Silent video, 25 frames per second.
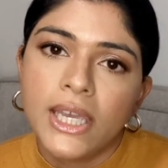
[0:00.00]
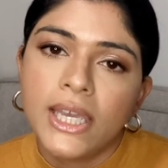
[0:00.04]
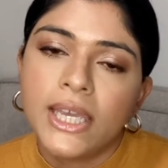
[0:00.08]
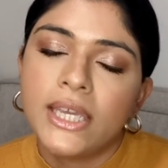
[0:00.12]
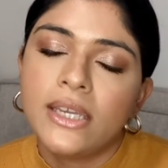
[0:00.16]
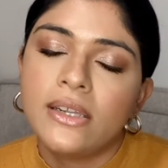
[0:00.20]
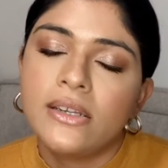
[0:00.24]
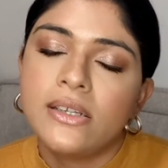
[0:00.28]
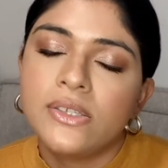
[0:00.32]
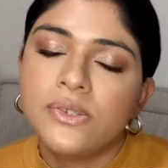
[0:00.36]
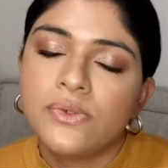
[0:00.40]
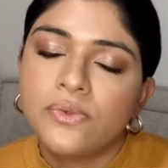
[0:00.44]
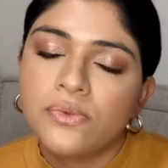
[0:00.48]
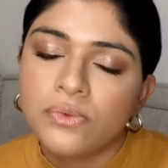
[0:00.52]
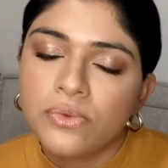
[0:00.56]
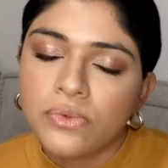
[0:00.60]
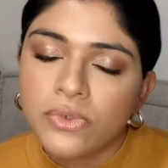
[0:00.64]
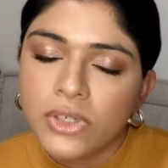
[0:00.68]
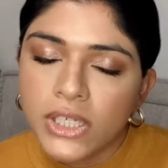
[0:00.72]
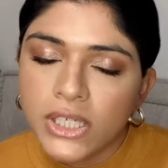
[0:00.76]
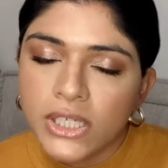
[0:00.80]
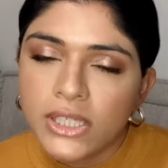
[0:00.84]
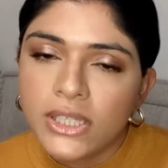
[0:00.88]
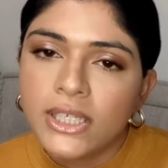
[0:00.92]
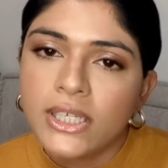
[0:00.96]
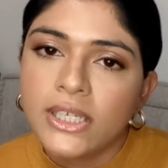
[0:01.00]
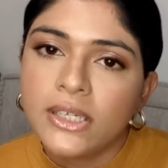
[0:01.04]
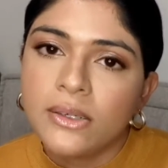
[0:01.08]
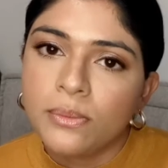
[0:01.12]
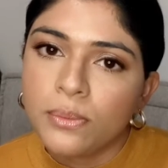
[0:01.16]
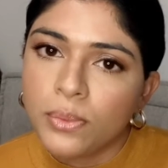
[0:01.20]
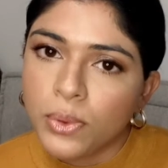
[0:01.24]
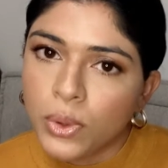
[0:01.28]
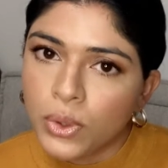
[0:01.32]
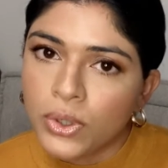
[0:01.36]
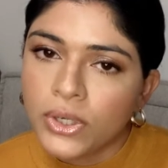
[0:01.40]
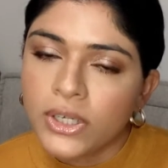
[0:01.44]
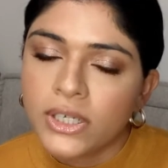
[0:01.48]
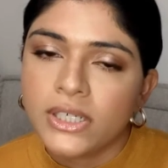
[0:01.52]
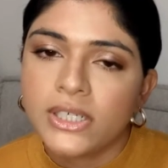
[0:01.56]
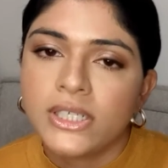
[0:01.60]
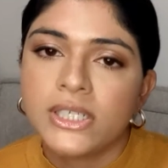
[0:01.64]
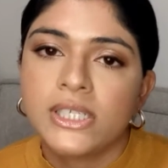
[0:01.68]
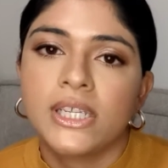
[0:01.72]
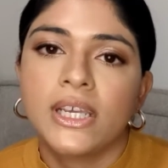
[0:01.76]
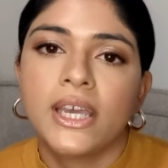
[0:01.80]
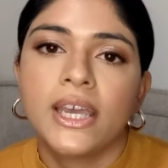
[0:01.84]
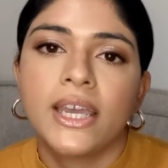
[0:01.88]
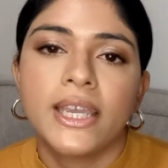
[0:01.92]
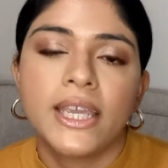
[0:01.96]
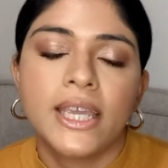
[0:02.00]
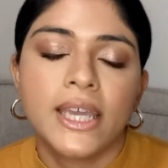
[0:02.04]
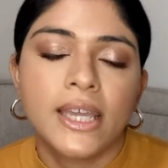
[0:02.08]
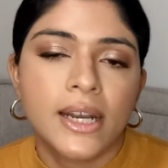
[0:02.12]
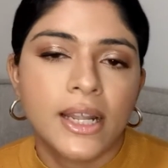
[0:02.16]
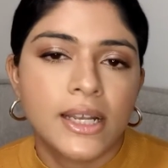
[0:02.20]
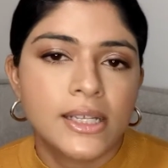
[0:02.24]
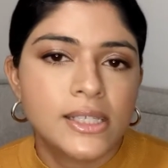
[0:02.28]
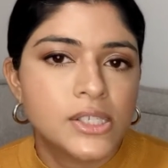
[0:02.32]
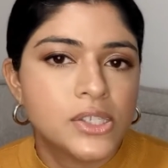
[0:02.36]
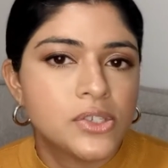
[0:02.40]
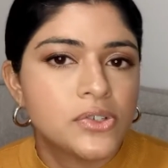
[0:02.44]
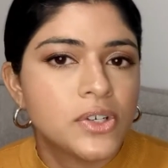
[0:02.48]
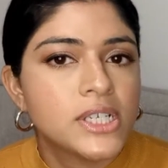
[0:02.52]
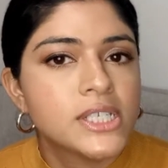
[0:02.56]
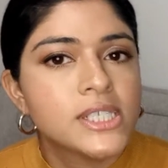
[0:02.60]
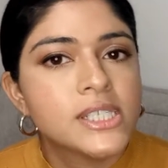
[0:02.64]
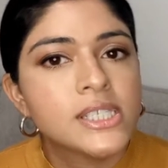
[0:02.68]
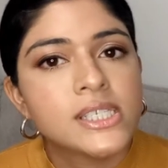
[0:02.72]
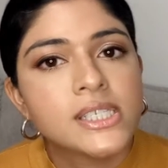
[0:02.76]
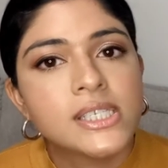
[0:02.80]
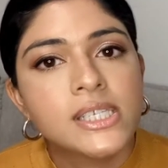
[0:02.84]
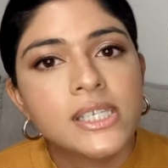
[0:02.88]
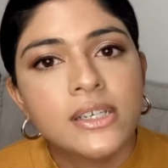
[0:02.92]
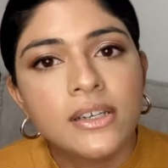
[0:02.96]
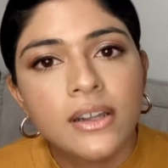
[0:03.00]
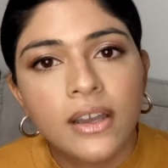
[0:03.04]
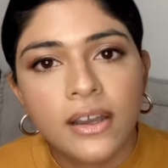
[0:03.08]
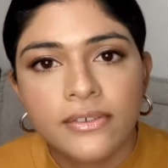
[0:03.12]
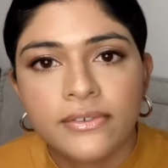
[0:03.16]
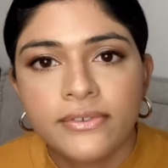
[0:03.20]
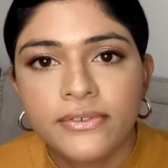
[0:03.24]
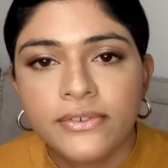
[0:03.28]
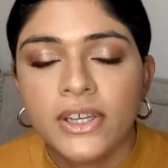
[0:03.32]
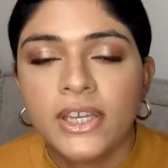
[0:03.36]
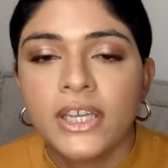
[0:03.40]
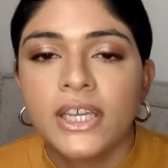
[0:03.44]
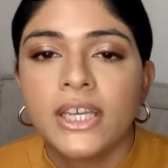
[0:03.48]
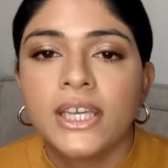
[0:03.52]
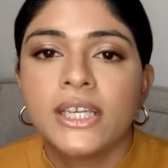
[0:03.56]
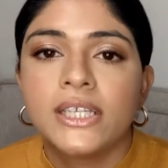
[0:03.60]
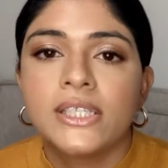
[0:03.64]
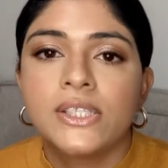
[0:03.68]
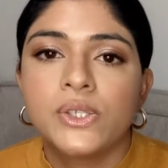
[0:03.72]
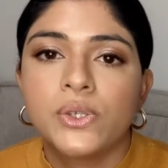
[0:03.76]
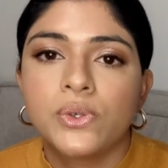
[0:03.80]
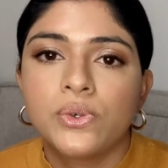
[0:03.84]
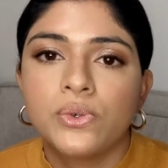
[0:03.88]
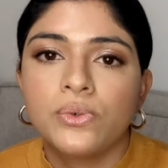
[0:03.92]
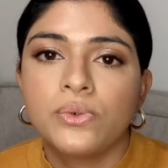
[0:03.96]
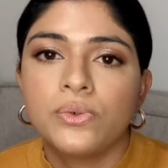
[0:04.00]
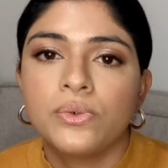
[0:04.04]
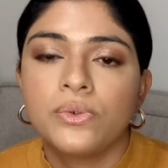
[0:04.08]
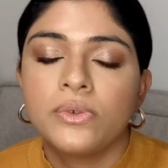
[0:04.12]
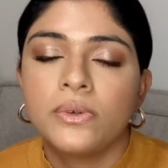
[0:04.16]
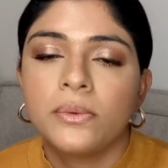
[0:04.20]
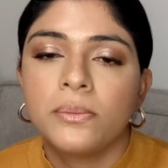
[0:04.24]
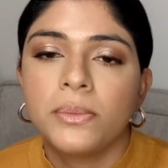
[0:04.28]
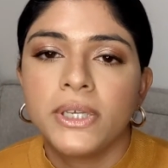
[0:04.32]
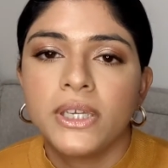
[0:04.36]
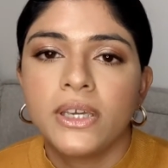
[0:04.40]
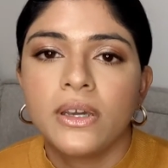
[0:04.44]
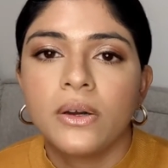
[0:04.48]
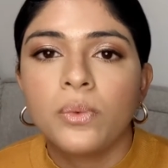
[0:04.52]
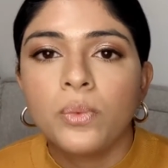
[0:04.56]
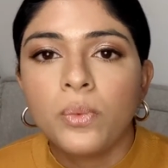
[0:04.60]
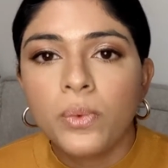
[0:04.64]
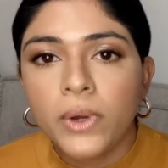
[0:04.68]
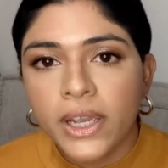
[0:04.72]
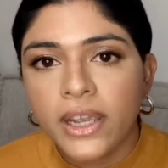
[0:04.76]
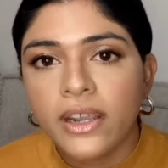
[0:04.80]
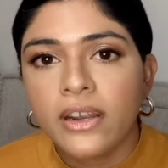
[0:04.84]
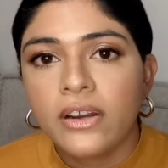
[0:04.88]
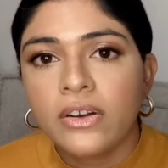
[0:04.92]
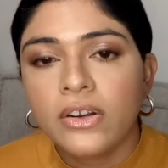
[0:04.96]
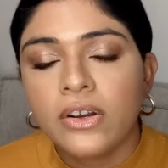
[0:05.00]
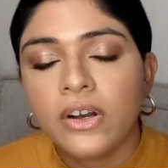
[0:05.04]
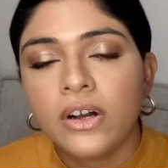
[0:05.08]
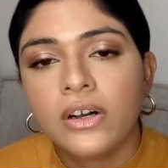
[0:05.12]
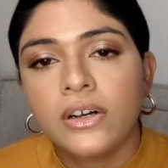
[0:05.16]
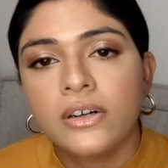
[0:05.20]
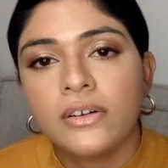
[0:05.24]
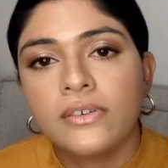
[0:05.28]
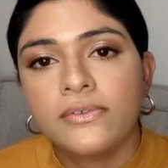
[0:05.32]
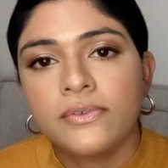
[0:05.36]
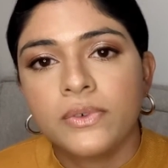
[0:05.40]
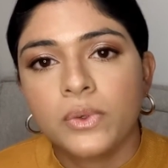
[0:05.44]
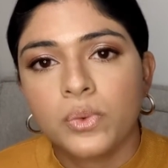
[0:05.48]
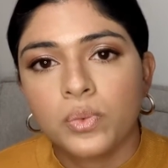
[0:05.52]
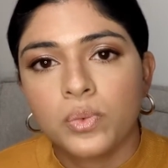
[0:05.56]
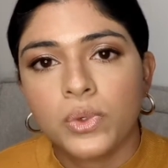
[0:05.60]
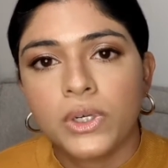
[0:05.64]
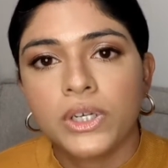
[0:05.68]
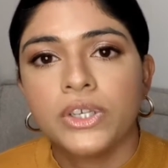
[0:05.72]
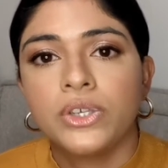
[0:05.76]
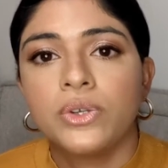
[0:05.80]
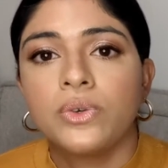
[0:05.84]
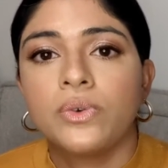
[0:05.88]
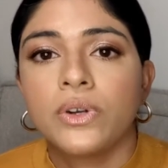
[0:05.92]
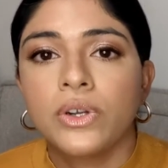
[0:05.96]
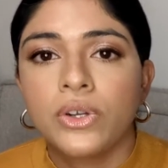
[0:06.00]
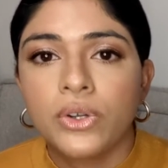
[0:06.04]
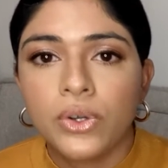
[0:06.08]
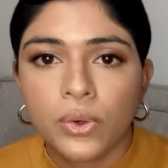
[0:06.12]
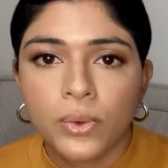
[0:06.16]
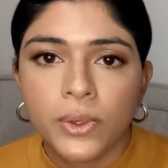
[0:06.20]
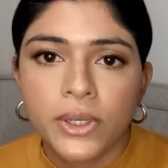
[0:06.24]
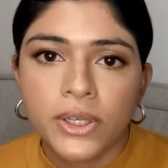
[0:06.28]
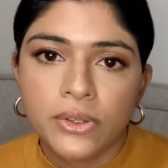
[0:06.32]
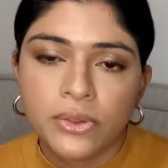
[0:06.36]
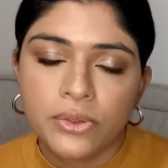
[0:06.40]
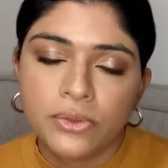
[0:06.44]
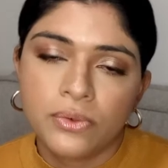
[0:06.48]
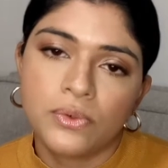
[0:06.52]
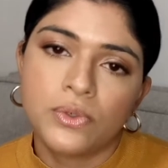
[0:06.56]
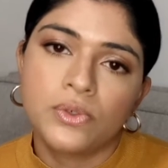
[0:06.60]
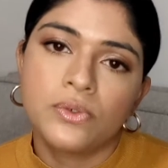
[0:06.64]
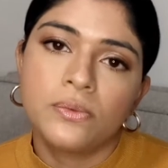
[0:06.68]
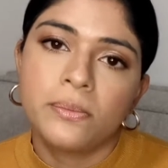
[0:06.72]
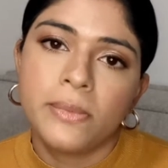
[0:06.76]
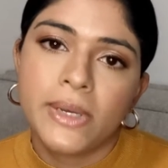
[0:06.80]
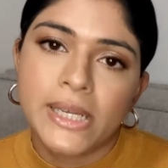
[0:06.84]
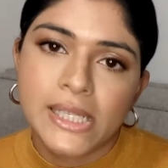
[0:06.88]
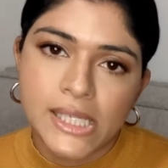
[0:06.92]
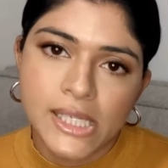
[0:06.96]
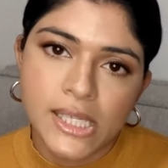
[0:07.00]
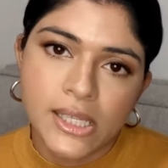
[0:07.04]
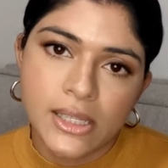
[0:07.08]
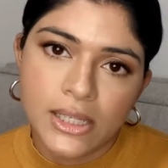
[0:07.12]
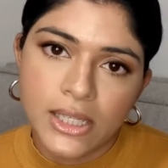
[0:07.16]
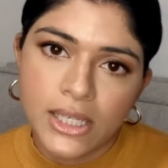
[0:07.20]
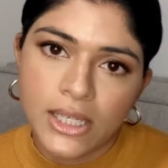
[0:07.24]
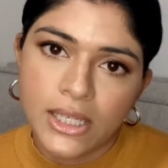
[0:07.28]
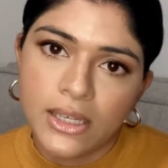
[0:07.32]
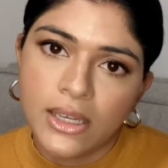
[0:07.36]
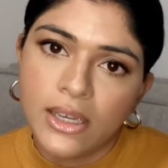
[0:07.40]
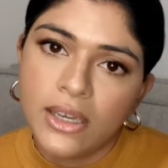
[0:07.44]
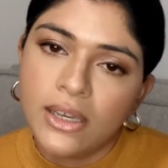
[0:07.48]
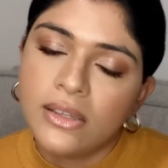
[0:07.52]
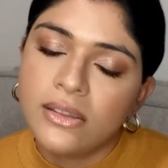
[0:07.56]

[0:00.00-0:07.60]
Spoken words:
It is really important, I cannot stress this enough, to be aware of what you're going through mentally.